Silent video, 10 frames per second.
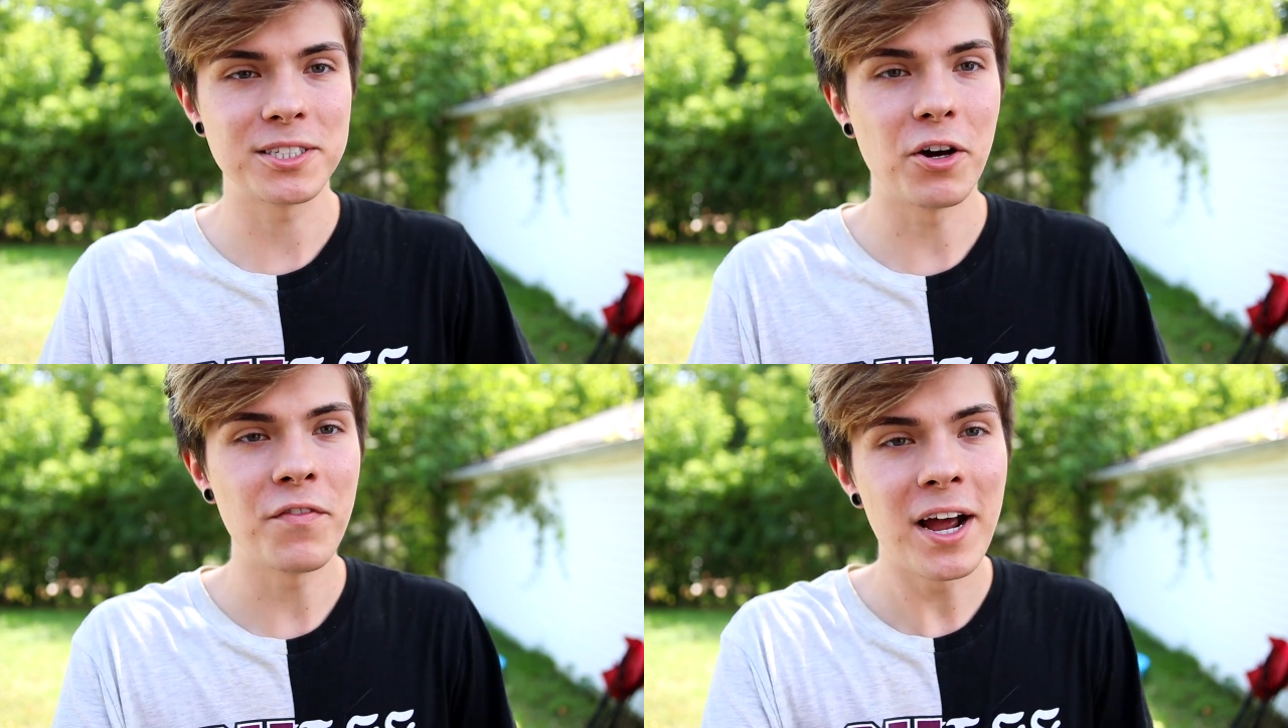
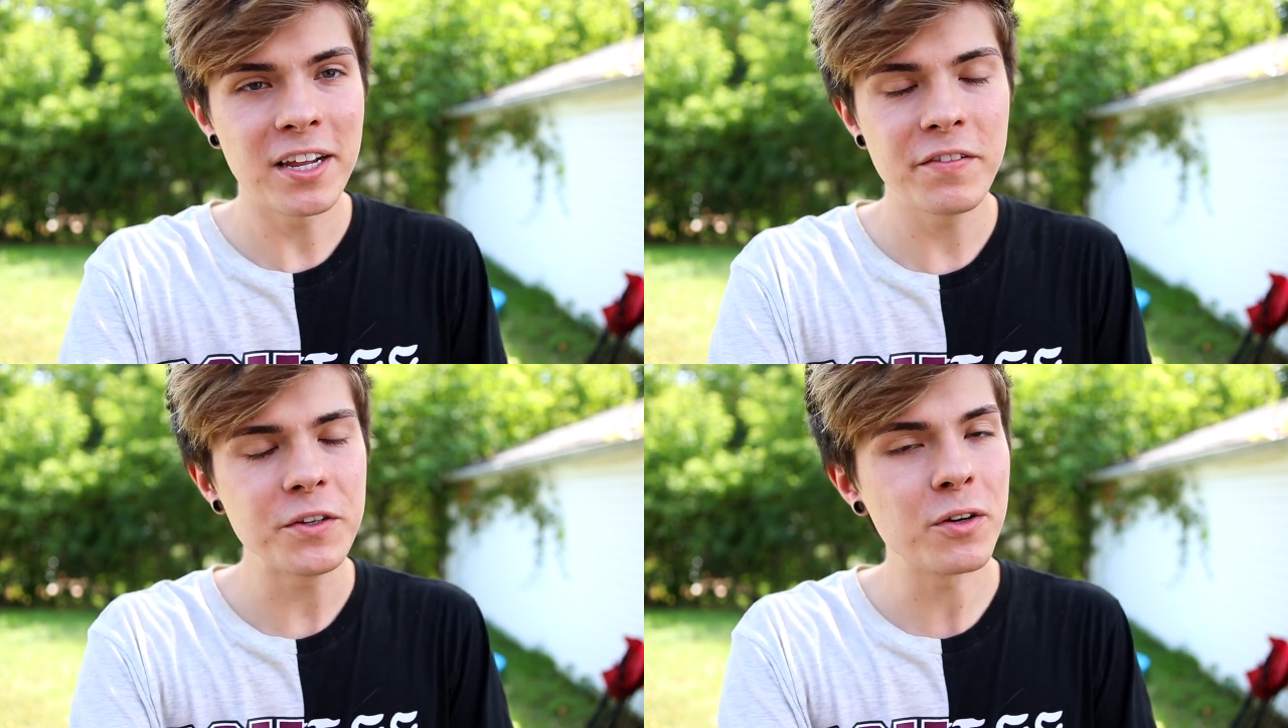so if
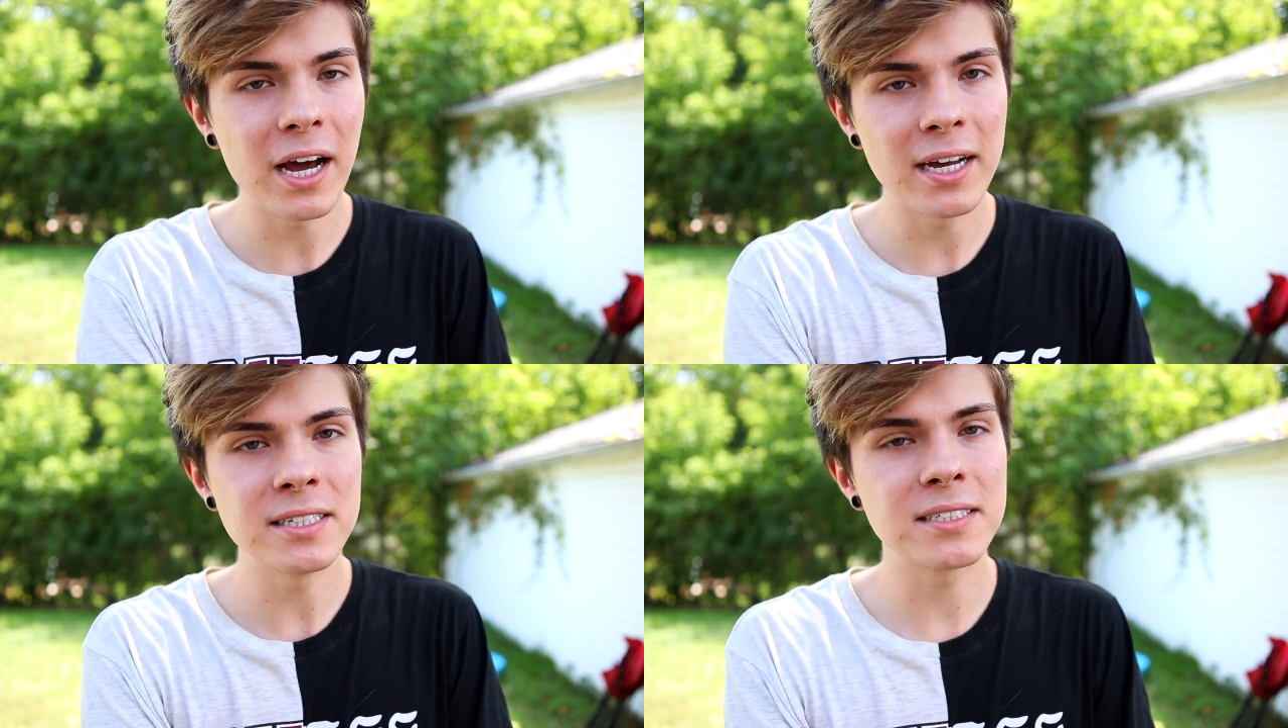any of you
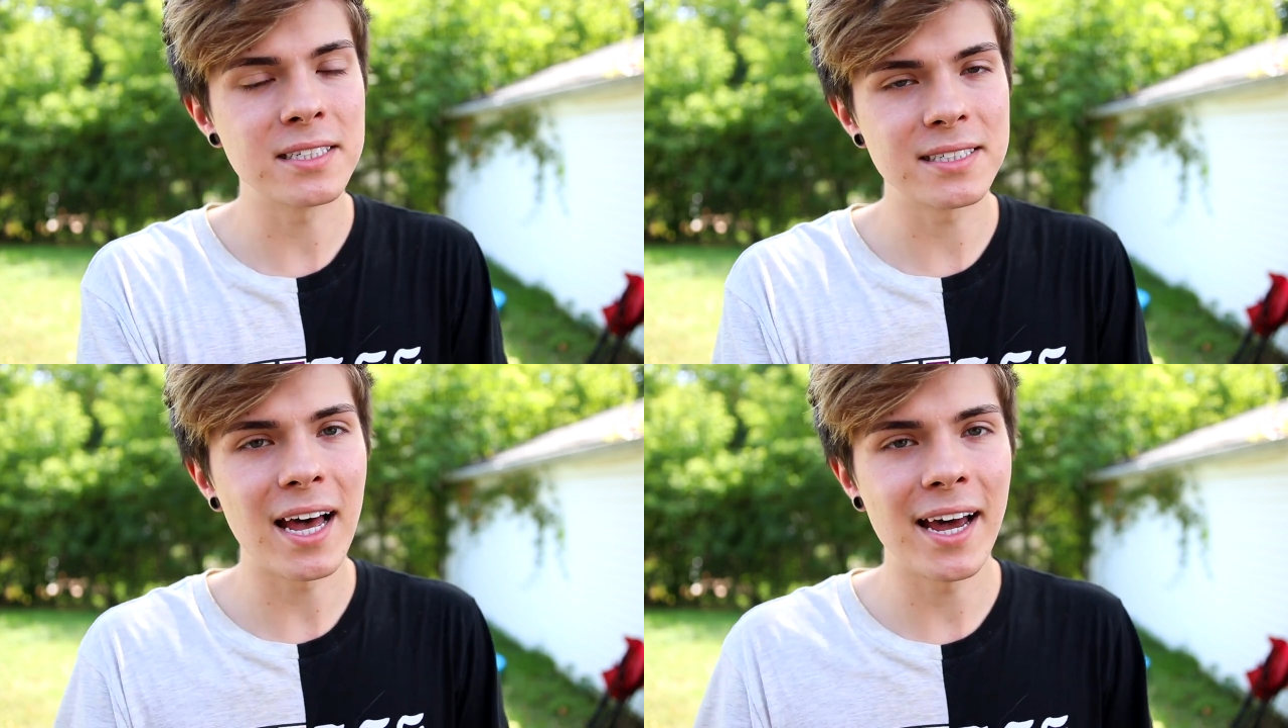guys
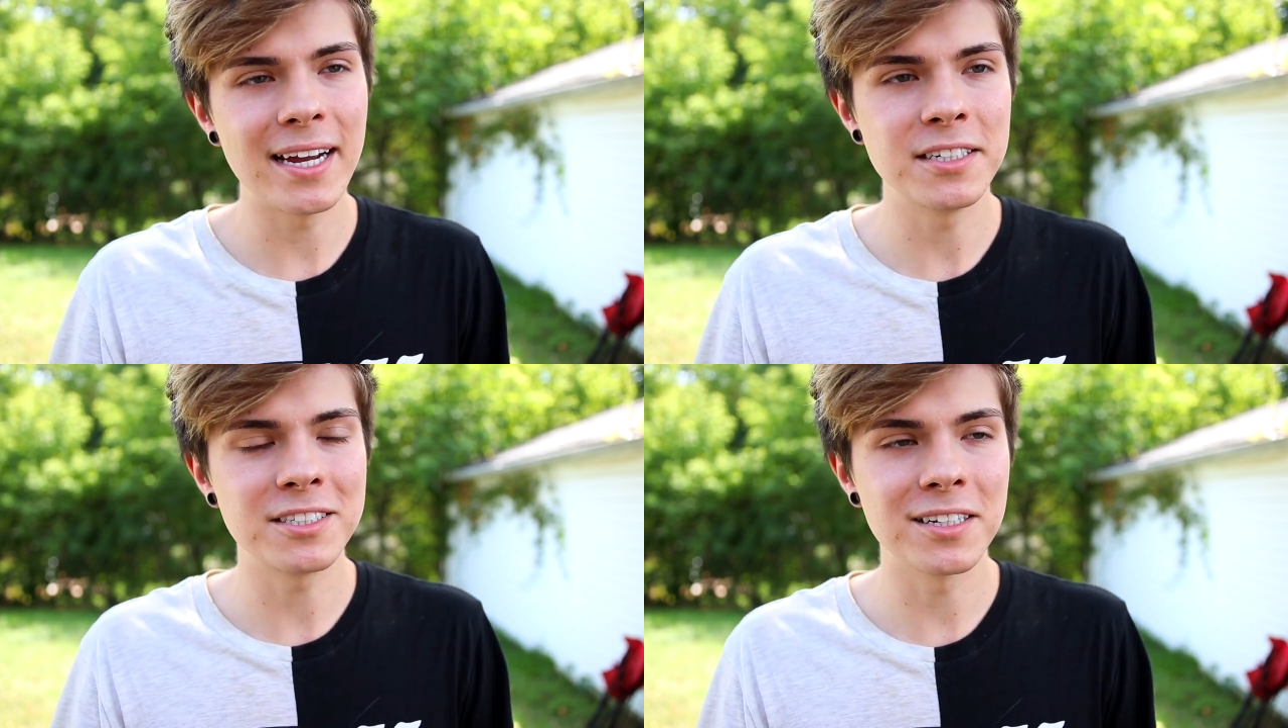
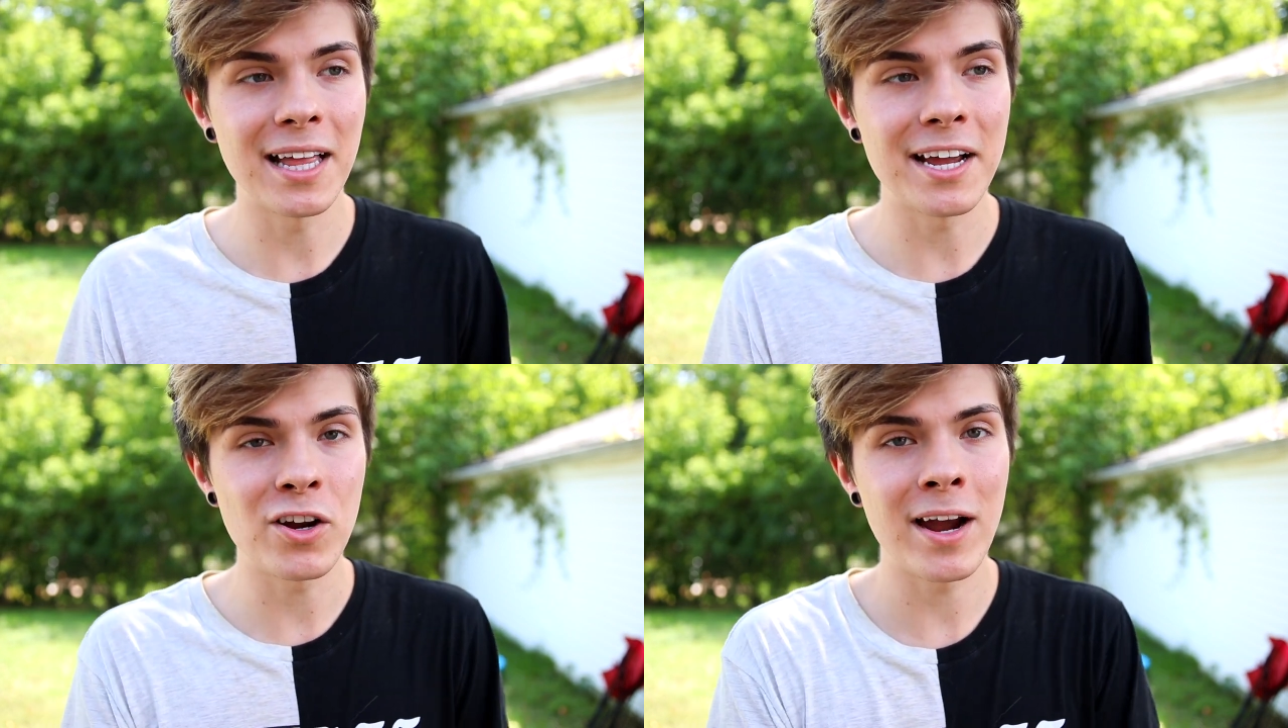decide to
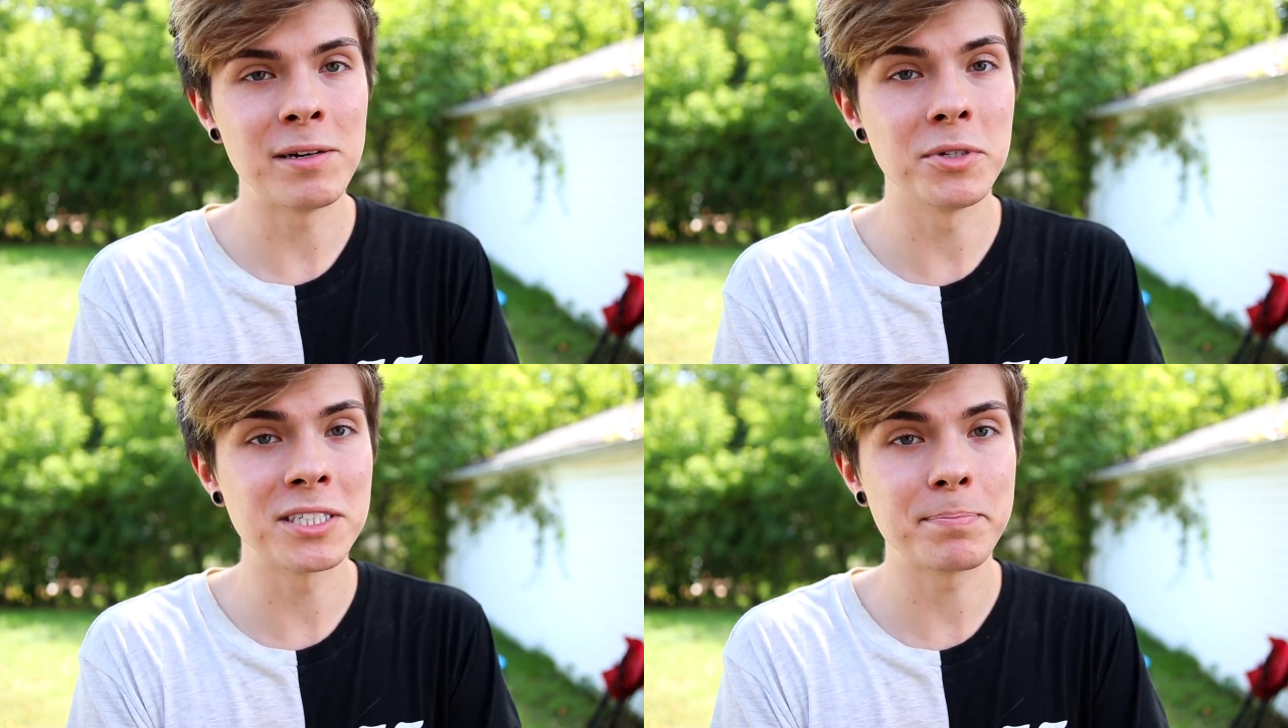let your
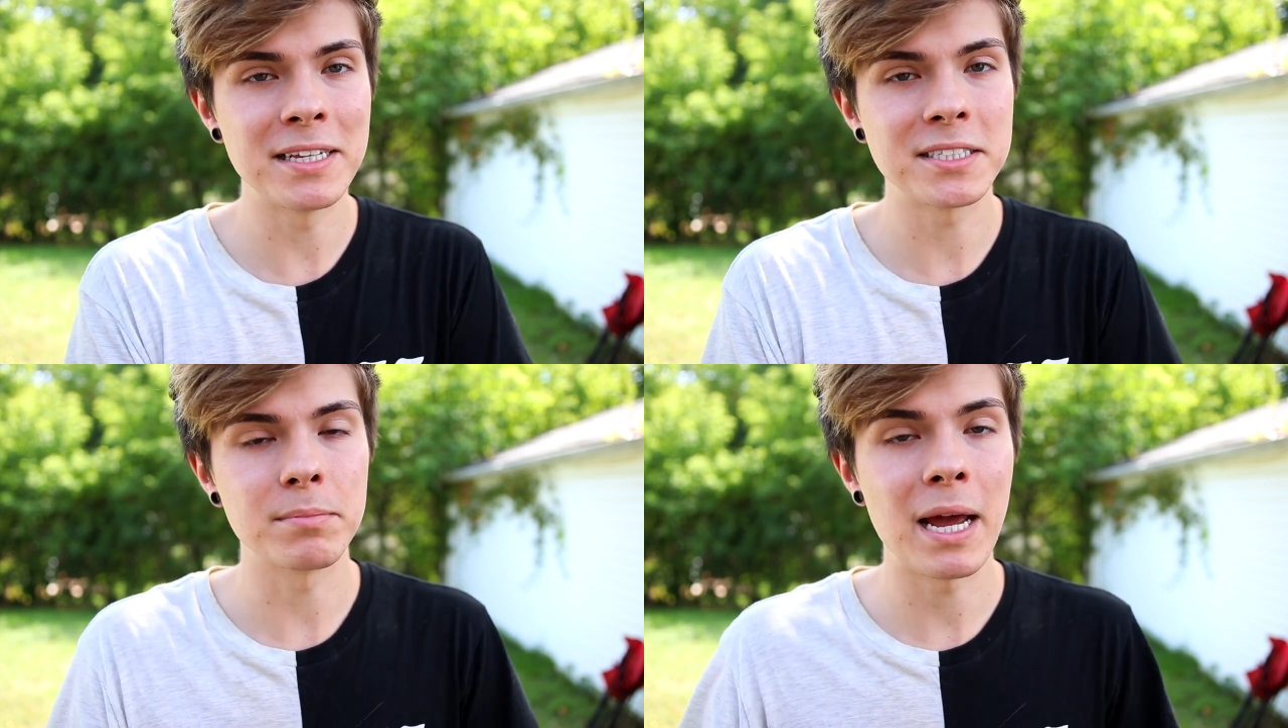animals
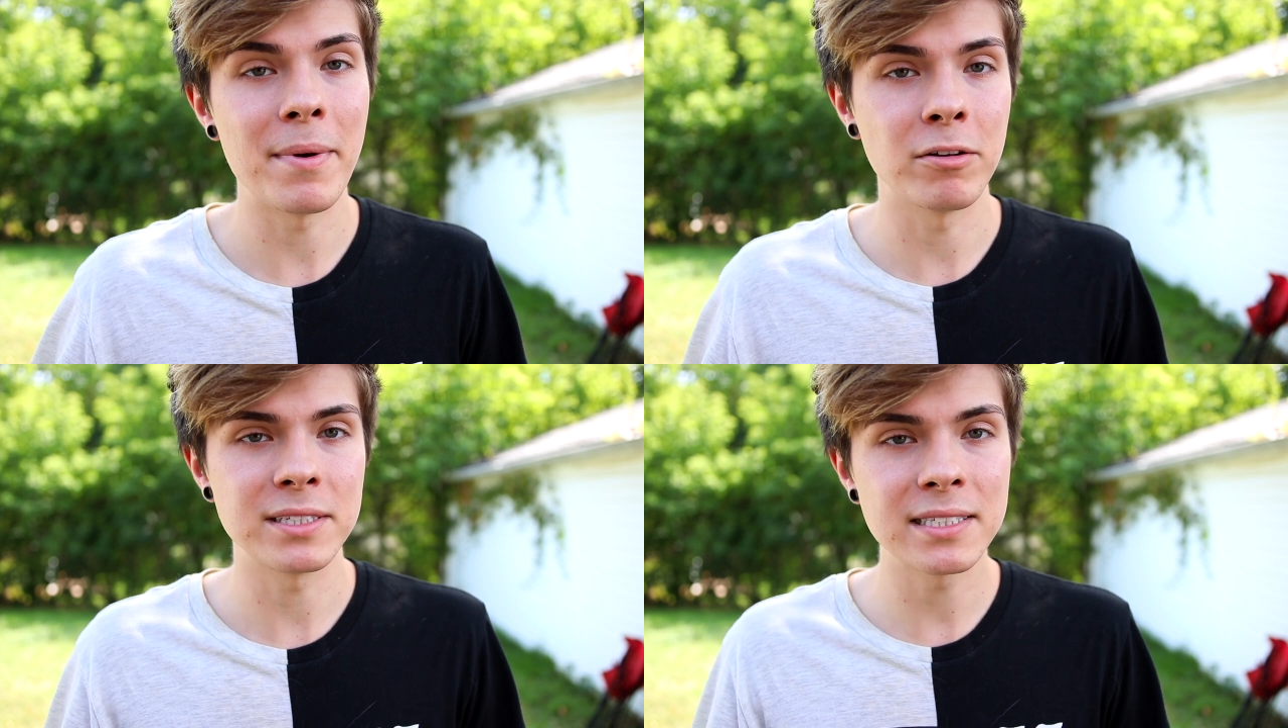spend some
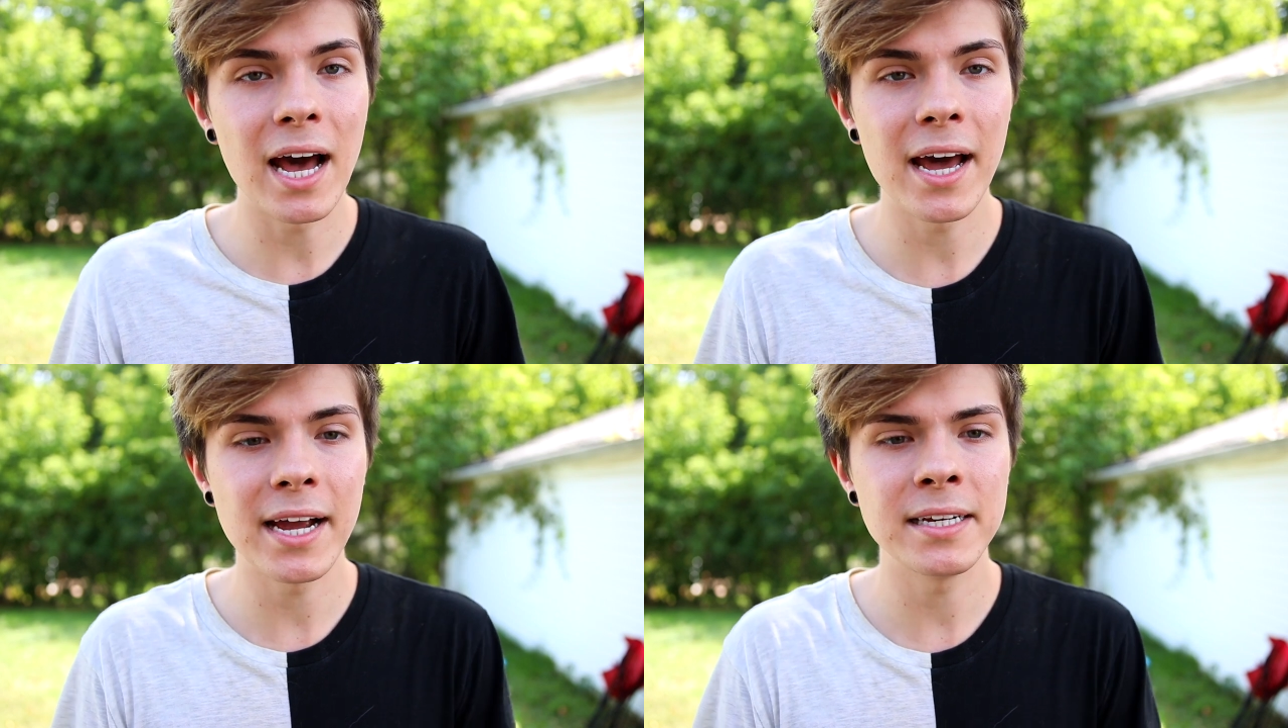time
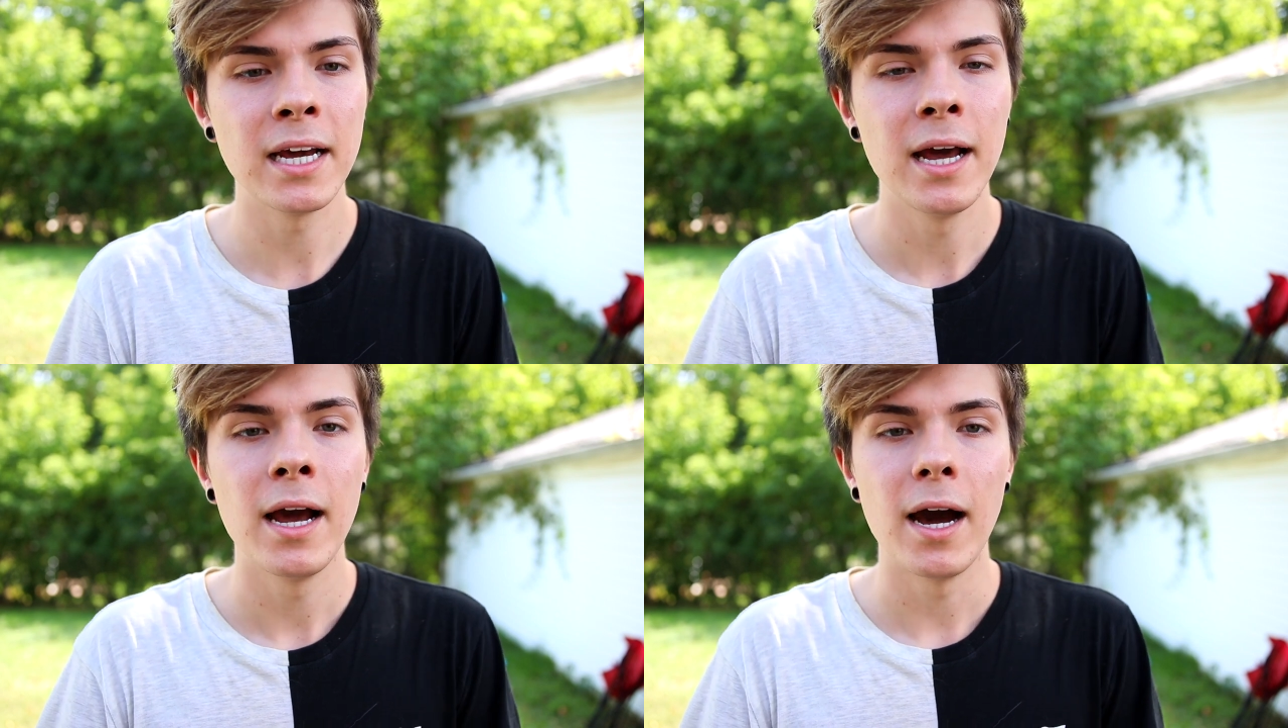outside,